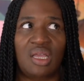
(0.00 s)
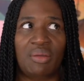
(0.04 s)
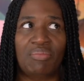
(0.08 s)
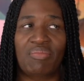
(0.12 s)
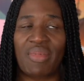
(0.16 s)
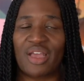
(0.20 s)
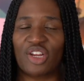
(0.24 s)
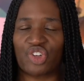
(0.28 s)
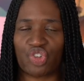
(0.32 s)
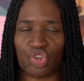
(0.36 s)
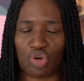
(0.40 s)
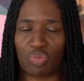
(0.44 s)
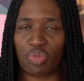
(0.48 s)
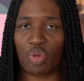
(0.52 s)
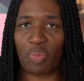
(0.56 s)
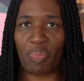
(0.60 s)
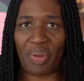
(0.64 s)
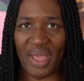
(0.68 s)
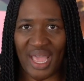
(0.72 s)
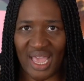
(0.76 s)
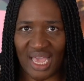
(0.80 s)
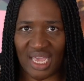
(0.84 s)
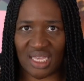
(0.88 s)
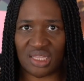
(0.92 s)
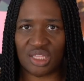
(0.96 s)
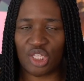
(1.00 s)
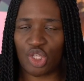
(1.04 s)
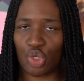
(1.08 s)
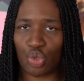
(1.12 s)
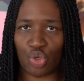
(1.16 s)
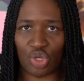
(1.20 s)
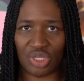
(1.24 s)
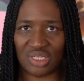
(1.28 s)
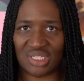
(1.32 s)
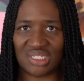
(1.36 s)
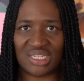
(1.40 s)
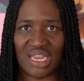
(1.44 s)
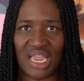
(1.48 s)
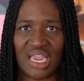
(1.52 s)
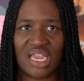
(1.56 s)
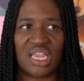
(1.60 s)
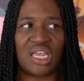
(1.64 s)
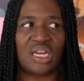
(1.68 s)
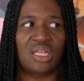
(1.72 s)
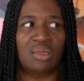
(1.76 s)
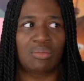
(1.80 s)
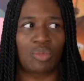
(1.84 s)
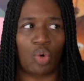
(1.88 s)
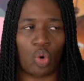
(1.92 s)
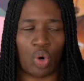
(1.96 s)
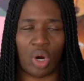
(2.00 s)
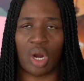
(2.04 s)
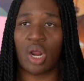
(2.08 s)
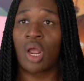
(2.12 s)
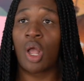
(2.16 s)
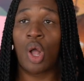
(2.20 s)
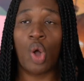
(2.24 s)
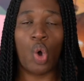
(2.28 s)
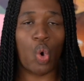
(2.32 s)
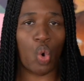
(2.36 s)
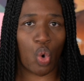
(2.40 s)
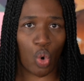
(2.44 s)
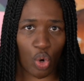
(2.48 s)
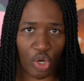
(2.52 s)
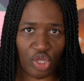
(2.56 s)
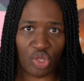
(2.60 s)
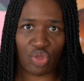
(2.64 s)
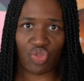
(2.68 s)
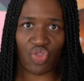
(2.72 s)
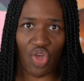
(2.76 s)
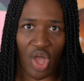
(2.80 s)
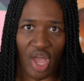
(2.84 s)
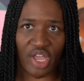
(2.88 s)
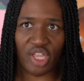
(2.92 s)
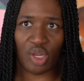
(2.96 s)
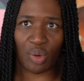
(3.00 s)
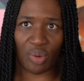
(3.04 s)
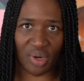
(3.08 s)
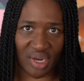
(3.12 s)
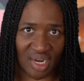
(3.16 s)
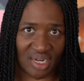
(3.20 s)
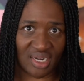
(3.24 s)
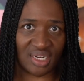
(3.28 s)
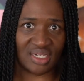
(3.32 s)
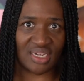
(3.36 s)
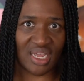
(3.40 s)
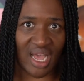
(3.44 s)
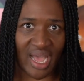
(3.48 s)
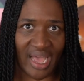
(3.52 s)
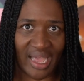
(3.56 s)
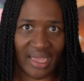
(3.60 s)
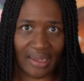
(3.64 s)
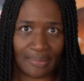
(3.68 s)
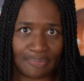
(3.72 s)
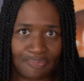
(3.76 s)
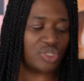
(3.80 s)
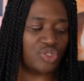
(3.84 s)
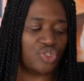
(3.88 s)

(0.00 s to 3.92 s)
immeasurable pain that you couldn't take anymore, or you thought you were gonna die.